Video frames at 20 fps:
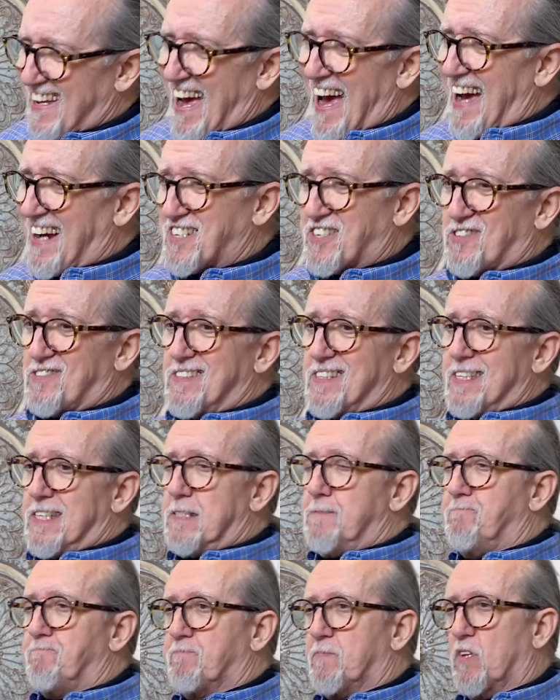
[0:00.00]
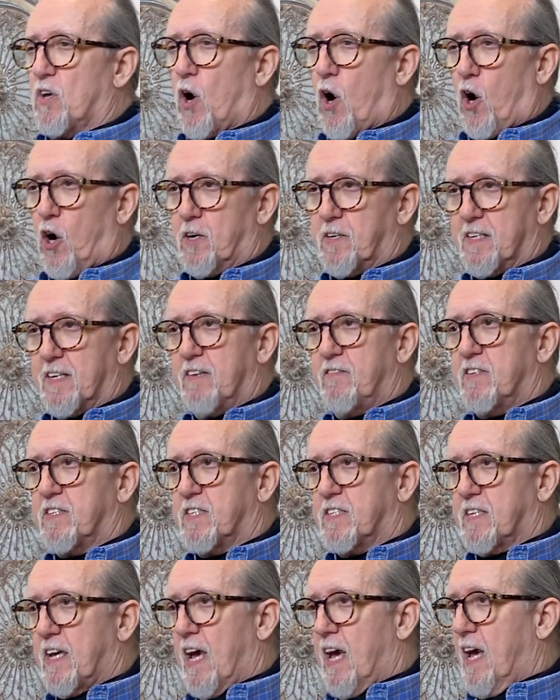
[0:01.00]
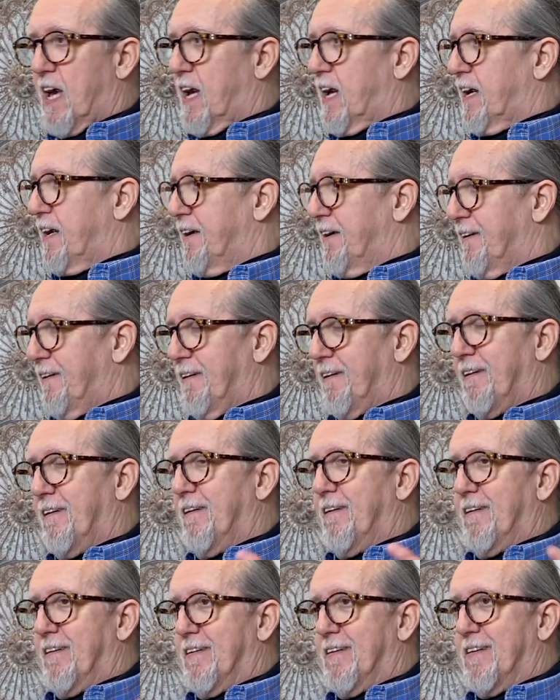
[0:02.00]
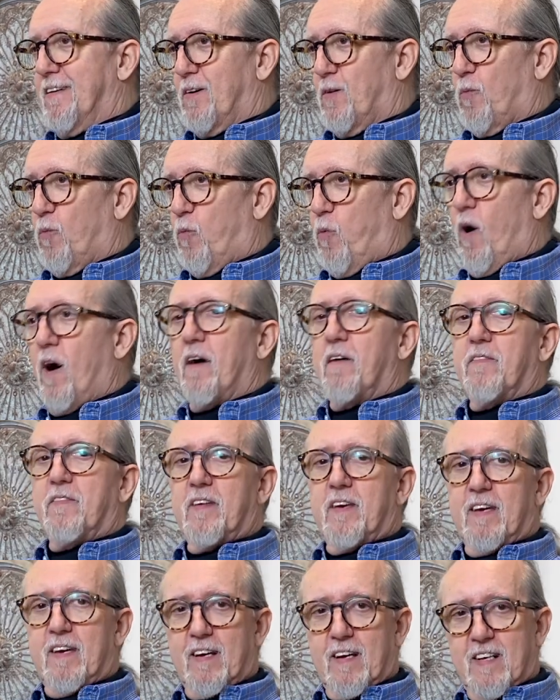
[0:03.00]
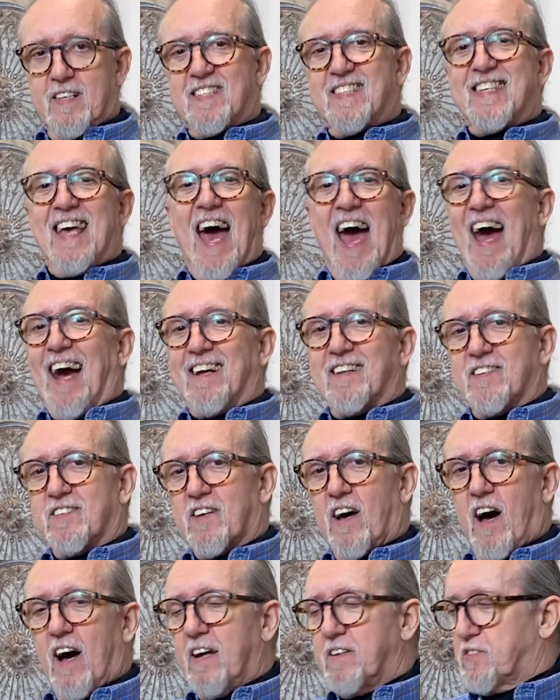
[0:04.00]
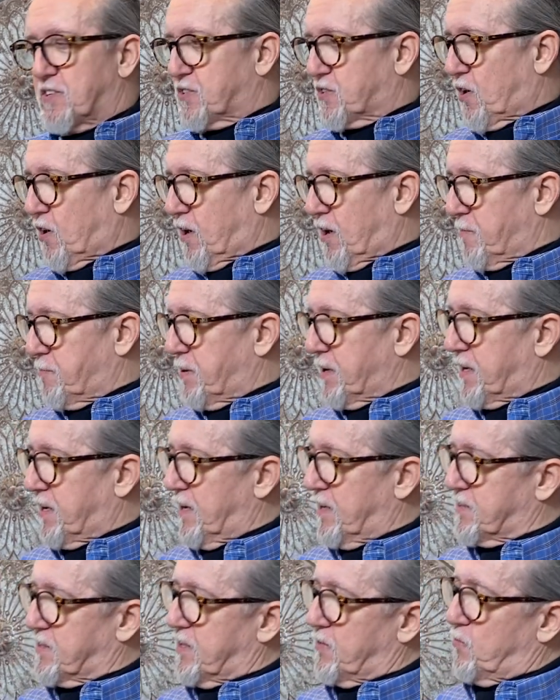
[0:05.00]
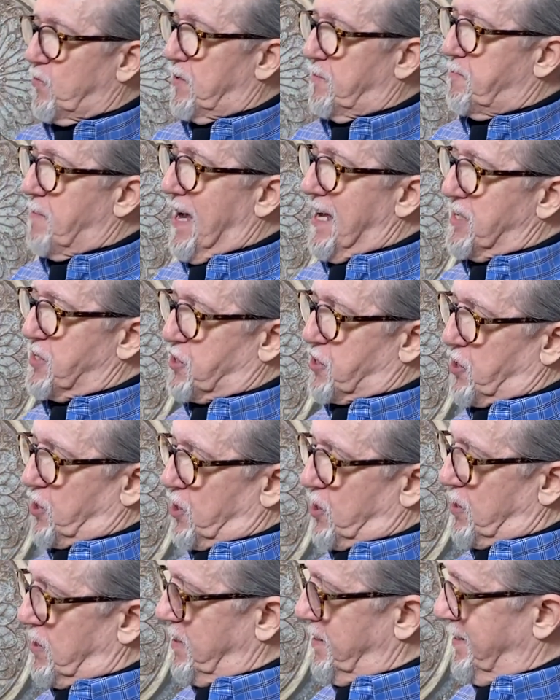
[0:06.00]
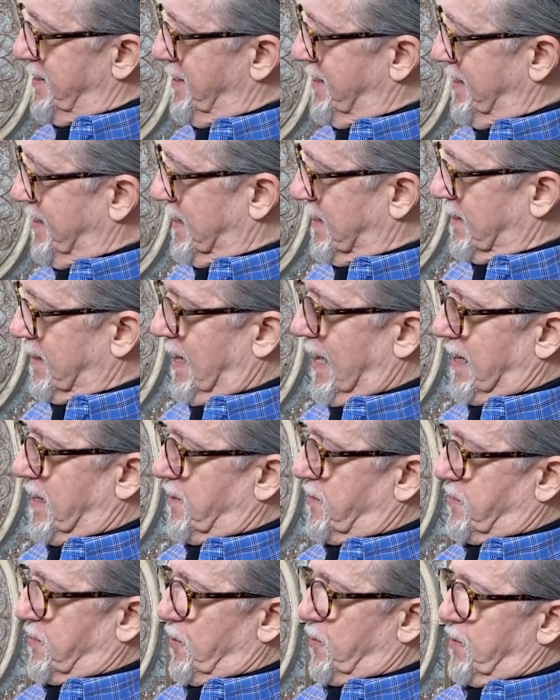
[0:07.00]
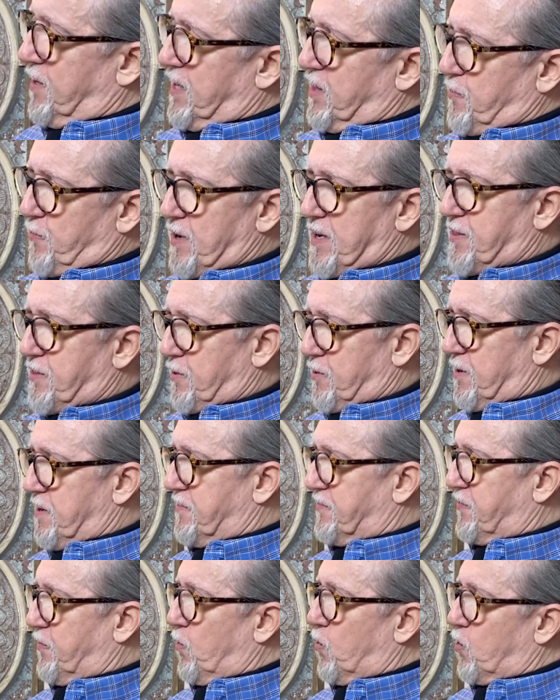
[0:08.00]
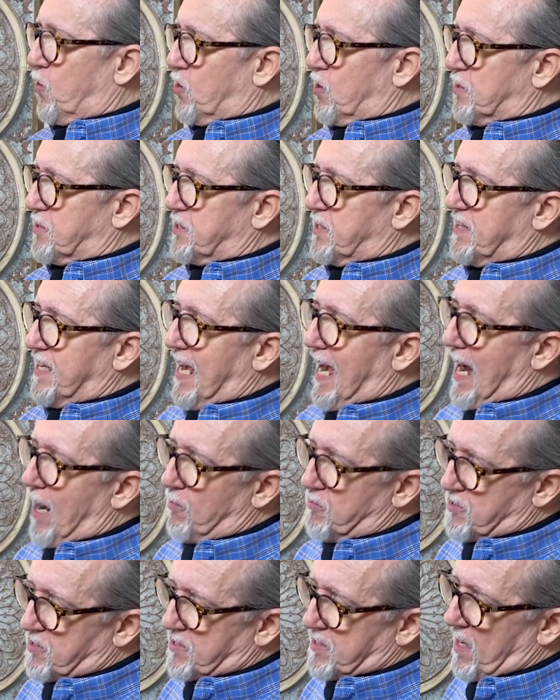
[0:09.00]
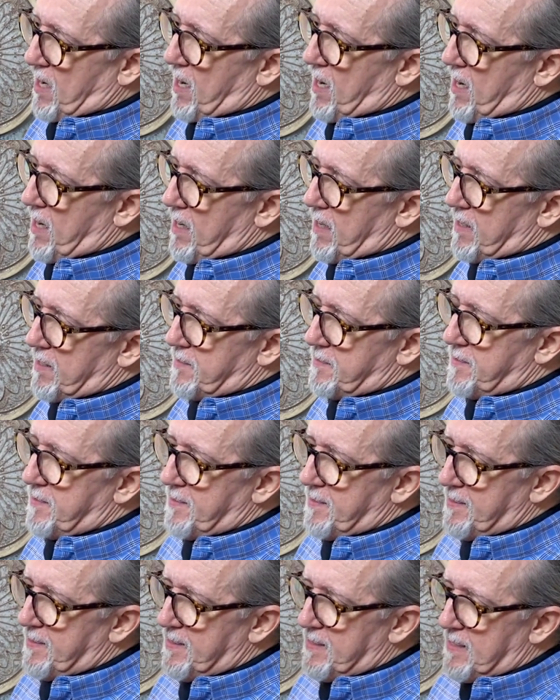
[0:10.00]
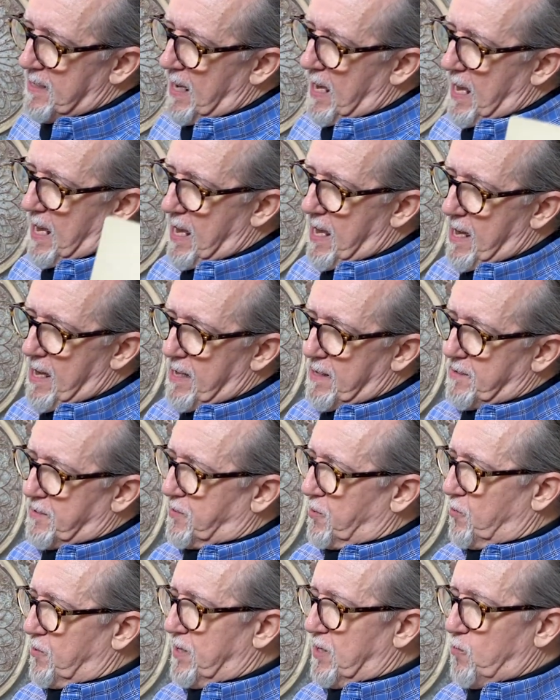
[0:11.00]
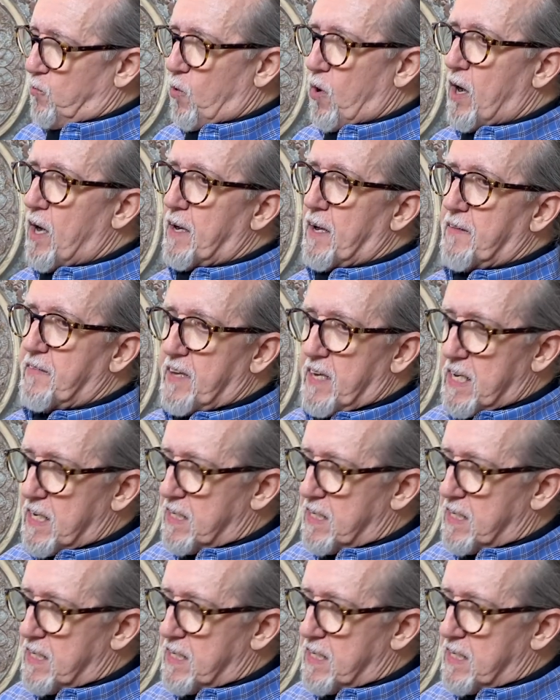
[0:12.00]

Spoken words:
actually hard to even say what the exact sizes are, because it would measure like 33, 34 to the outside and 31 on the